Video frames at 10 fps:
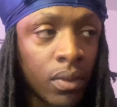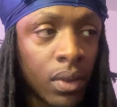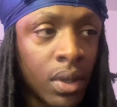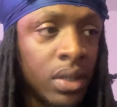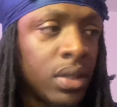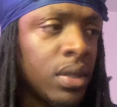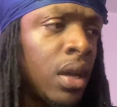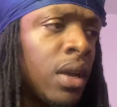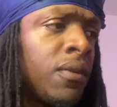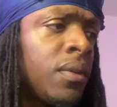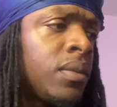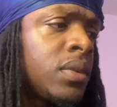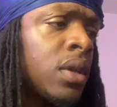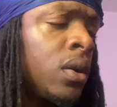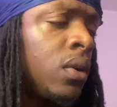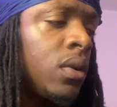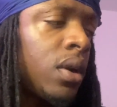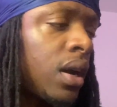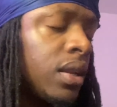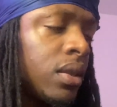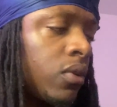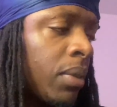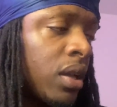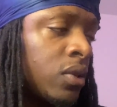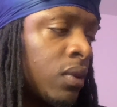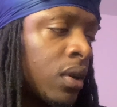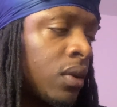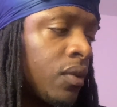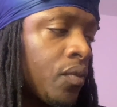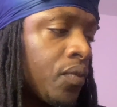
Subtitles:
and stuff. So I just went back to work.